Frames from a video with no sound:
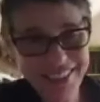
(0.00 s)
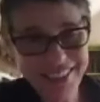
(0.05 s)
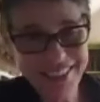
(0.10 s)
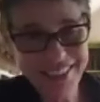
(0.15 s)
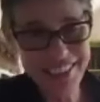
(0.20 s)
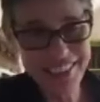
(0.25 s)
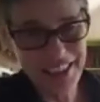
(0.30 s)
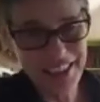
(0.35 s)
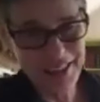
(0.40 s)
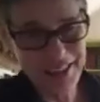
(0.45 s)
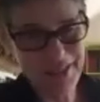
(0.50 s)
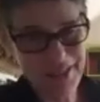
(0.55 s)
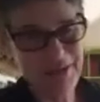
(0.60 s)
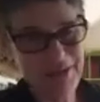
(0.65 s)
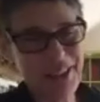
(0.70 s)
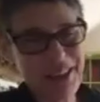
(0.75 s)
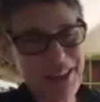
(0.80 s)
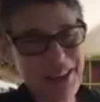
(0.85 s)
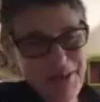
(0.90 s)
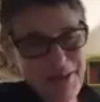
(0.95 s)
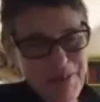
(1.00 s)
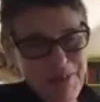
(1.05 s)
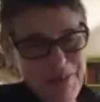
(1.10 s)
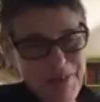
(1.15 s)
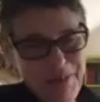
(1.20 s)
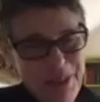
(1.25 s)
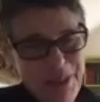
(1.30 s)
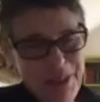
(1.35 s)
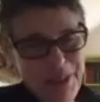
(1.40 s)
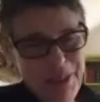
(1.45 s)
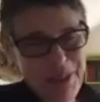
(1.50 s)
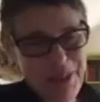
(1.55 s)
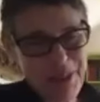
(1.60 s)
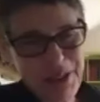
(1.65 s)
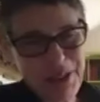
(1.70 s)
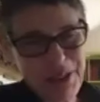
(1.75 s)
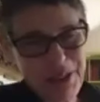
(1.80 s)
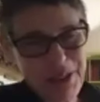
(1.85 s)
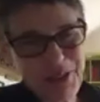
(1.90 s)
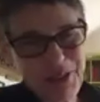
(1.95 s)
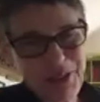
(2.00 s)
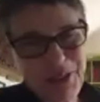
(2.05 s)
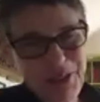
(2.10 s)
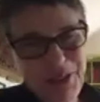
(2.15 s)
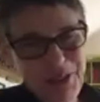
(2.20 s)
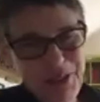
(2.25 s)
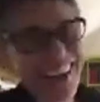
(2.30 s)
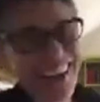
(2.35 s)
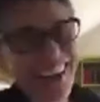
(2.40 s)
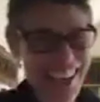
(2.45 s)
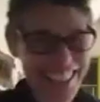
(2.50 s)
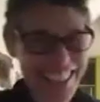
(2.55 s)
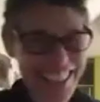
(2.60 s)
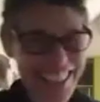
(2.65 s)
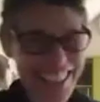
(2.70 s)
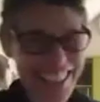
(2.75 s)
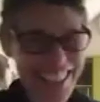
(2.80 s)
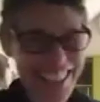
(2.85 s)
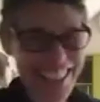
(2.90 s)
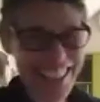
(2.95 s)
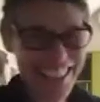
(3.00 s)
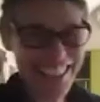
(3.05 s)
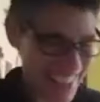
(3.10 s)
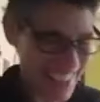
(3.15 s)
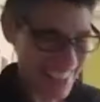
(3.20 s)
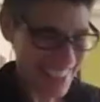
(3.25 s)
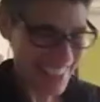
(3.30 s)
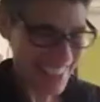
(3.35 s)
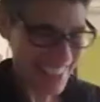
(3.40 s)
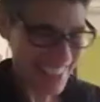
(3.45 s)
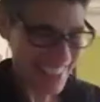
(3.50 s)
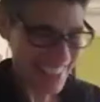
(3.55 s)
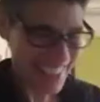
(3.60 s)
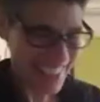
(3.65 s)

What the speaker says: I thought that was pretty good. I liked that.